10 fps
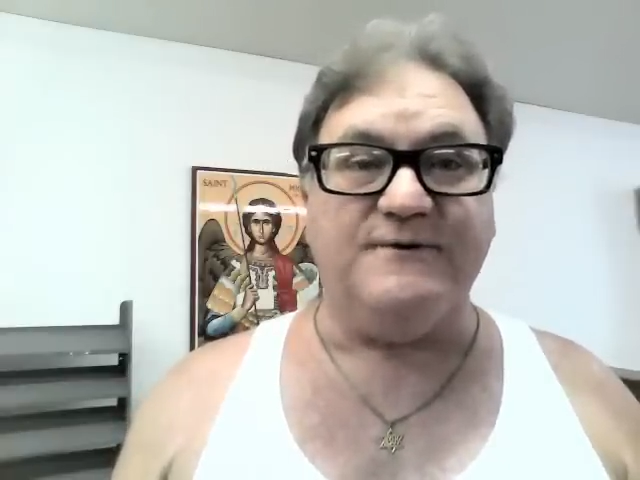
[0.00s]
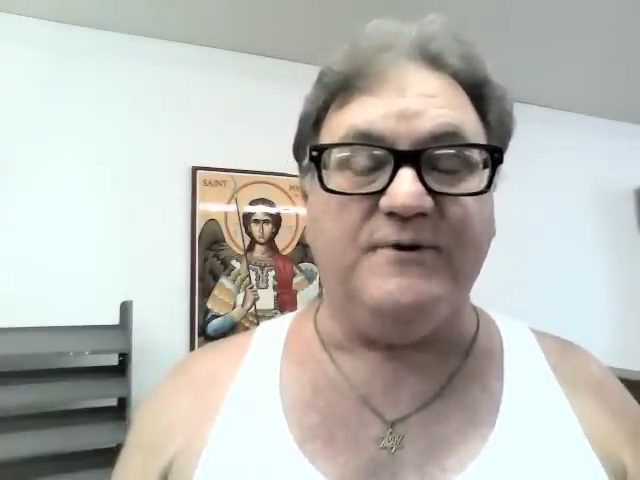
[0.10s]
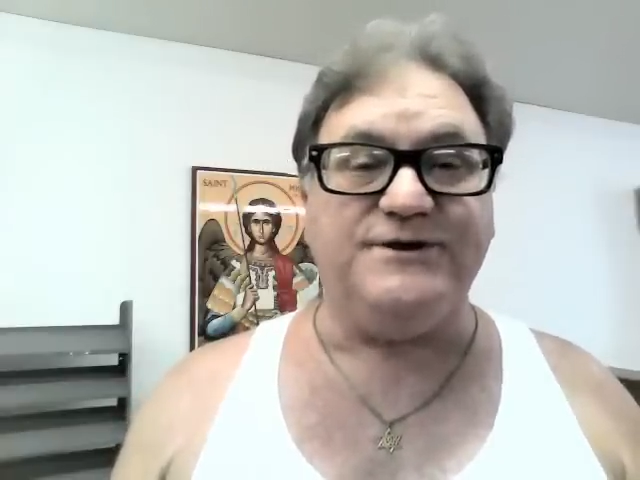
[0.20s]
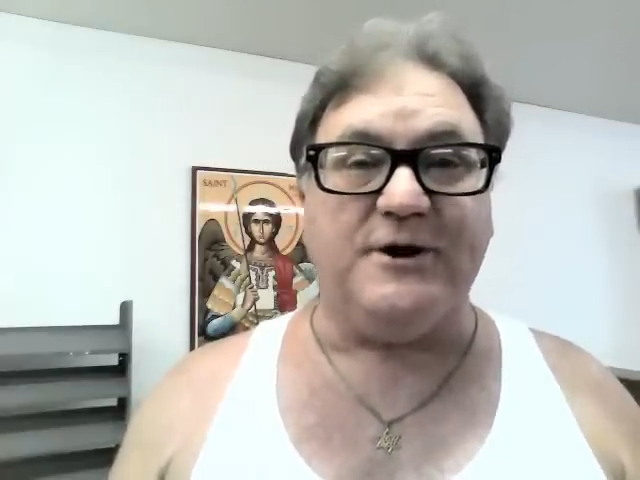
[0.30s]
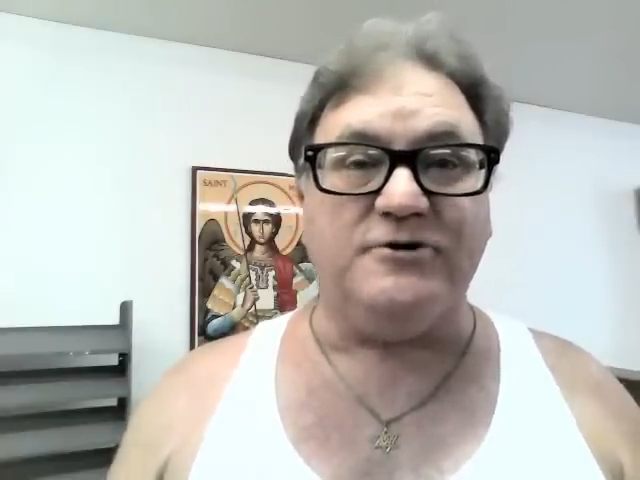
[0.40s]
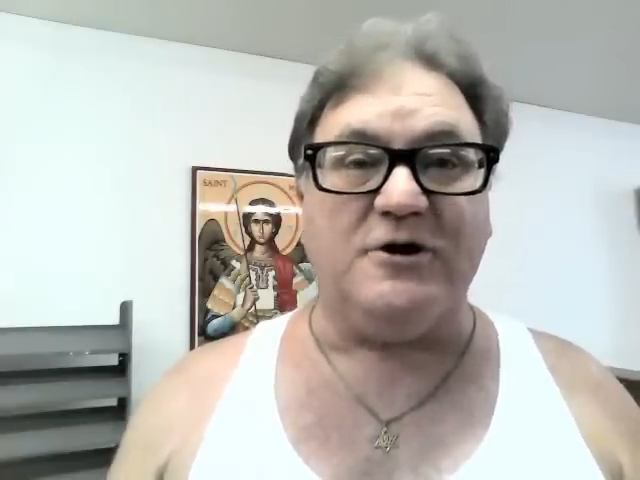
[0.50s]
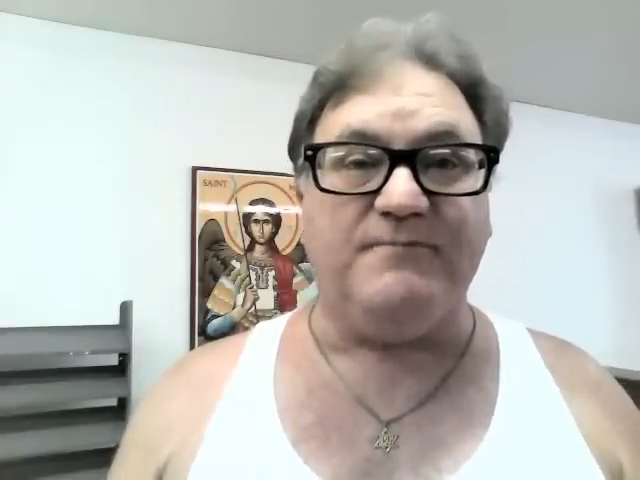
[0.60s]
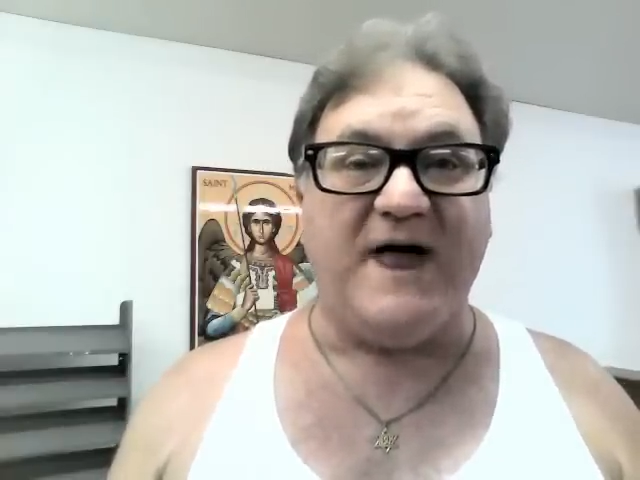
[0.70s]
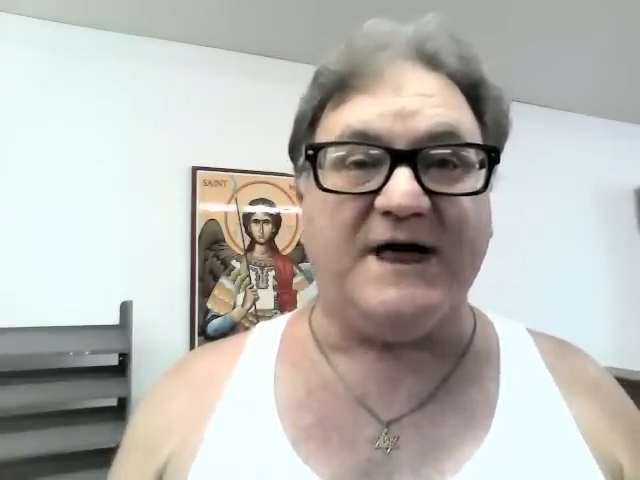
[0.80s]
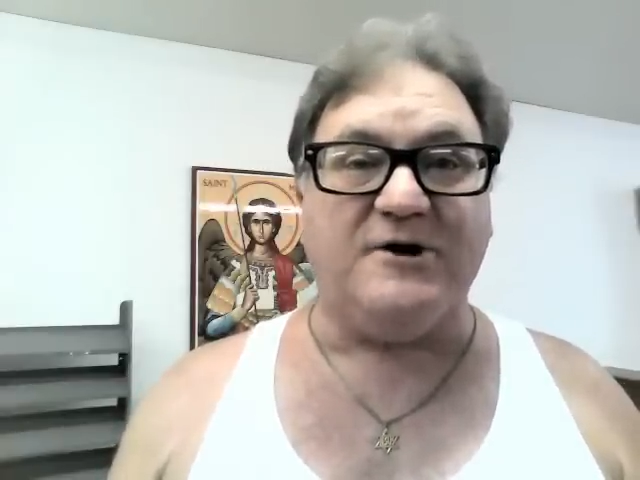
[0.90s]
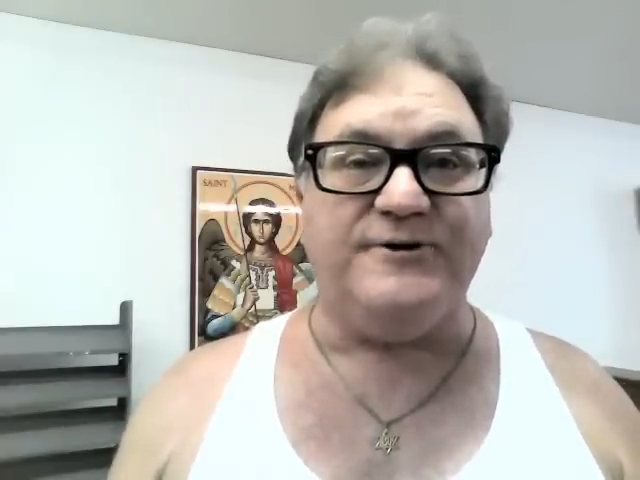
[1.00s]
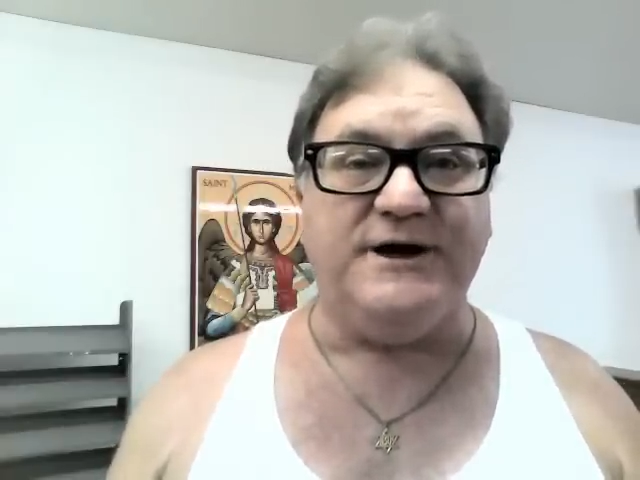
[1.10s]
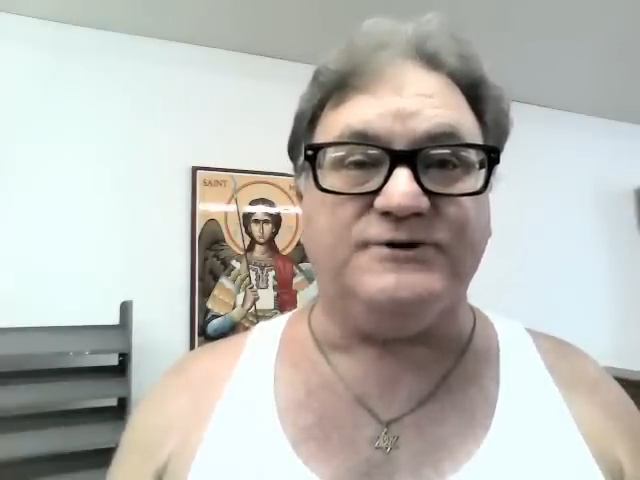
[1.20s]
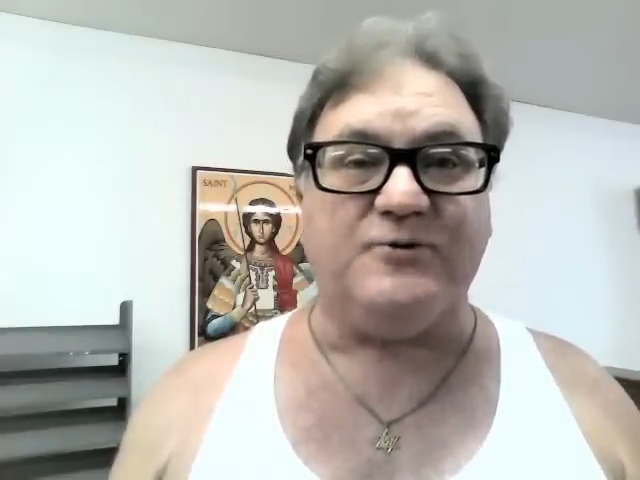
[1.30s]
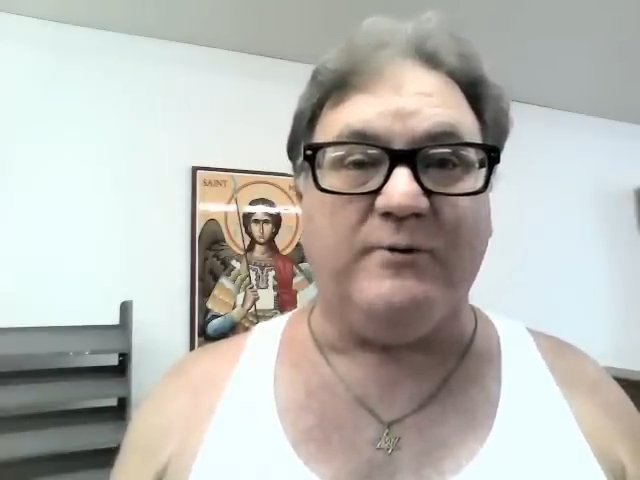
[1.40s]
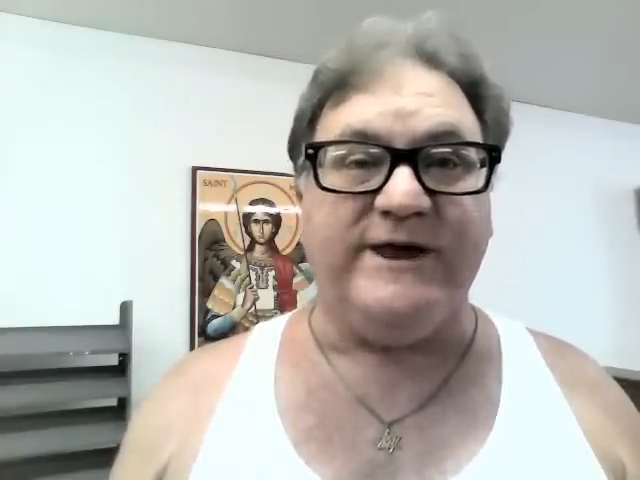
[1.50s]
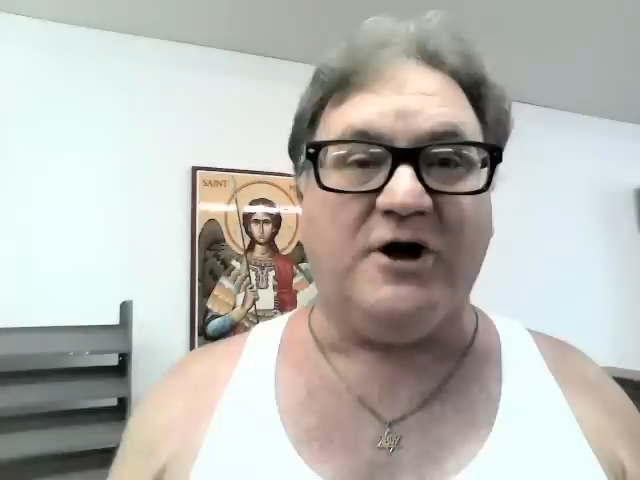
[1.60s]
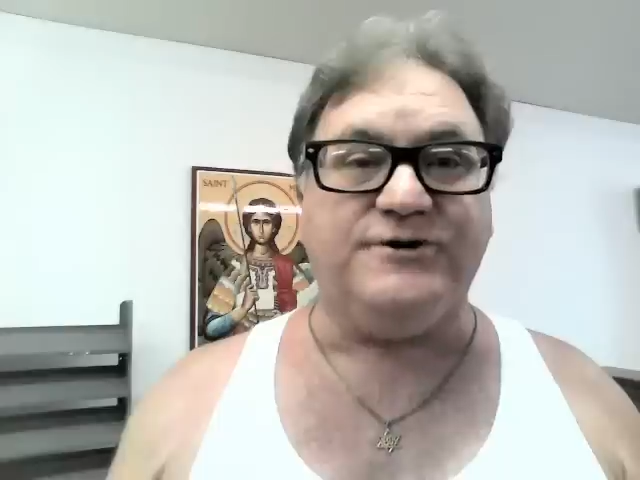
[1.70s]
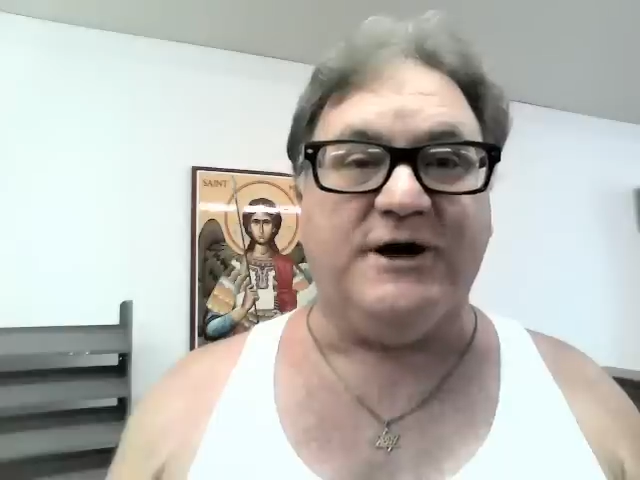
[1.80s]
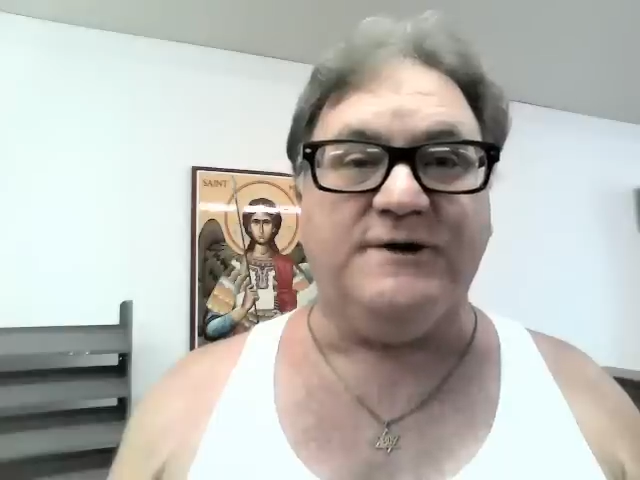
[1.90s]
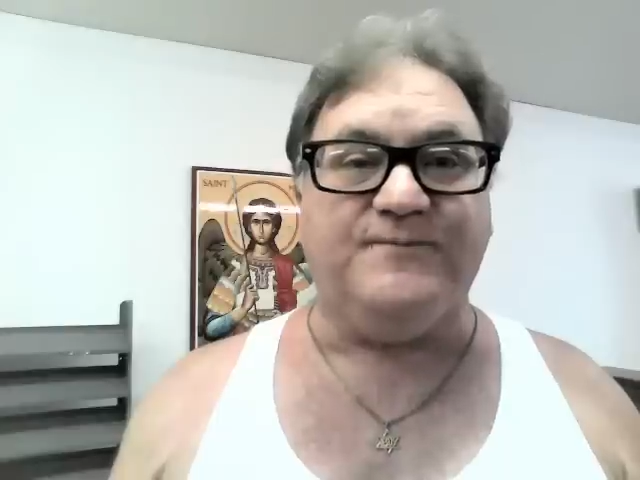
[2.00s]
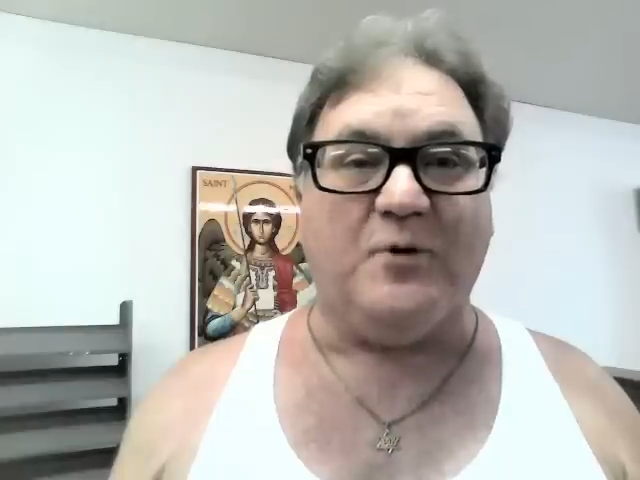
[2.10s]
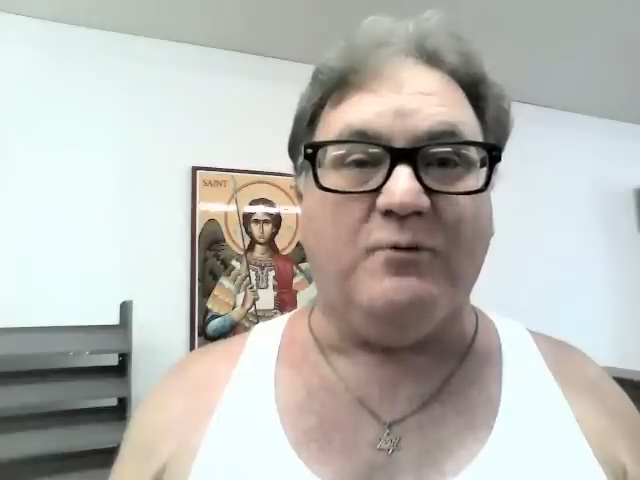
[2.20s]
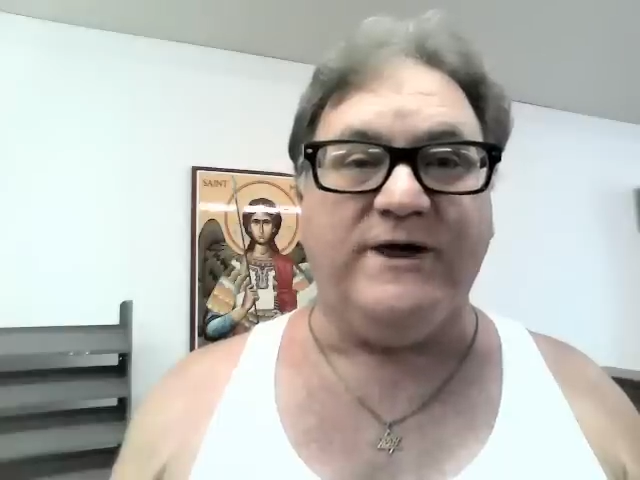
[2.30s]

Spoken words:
If we turn our back on Israel, we are done for.